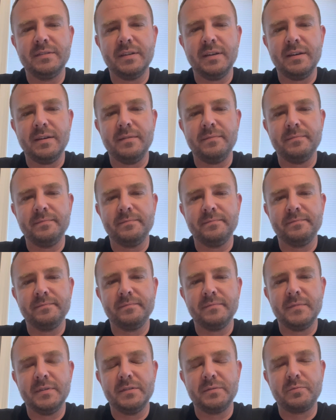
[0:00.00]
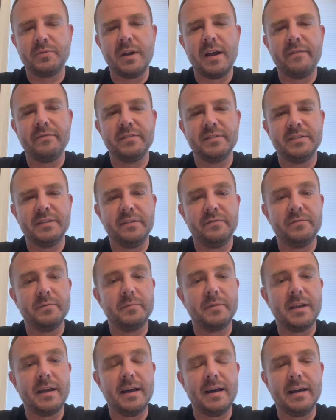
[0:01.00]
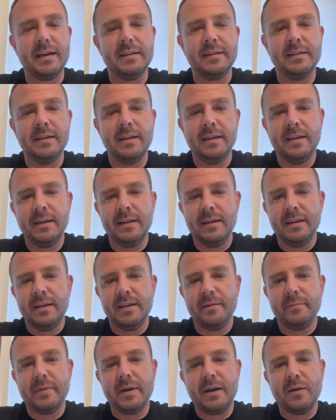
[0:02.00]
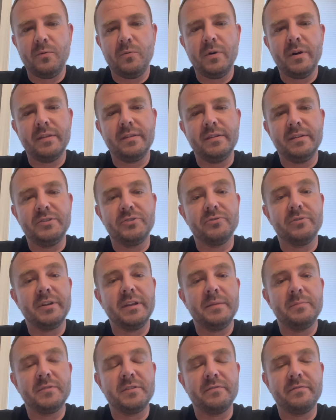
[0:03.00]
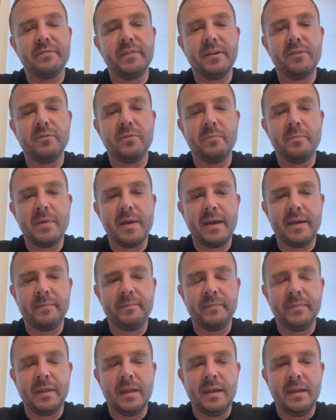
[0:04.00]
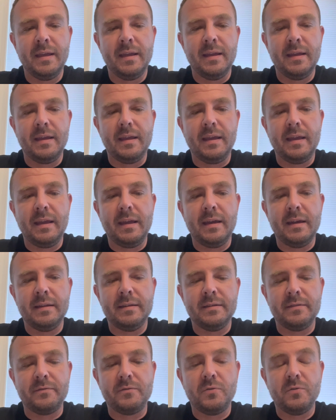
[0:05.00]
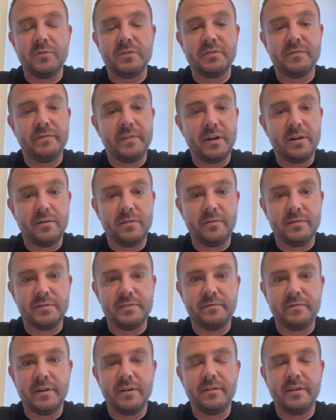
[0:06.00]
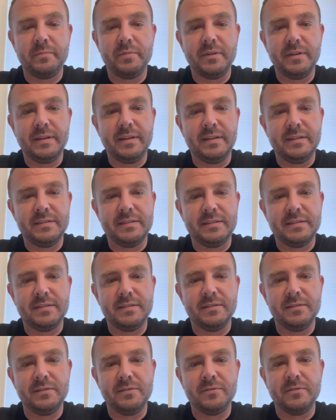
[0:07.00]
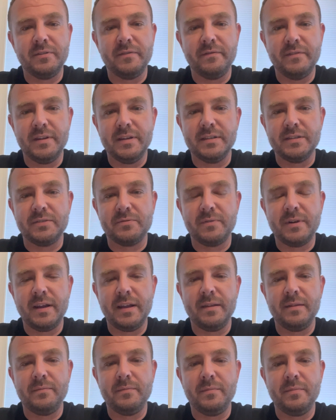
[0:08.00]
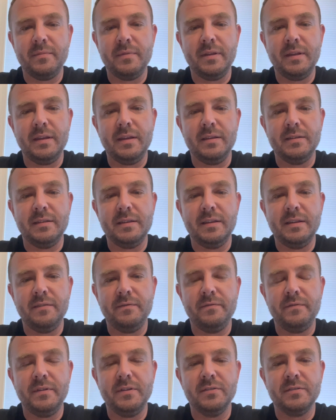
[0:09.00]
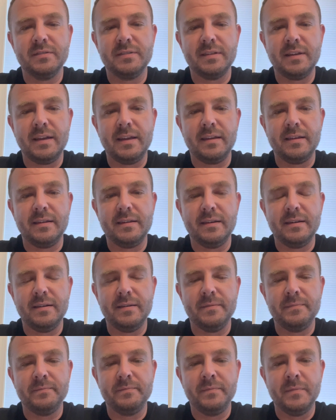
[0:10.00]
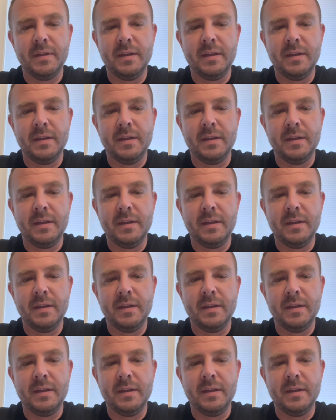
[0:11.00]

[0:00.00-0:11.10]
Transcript: um, his prophecy from God about what the dreams of Pharaoh meant. And of course, Pharaoh is very pleased to learn of this, right? He, he feels like um,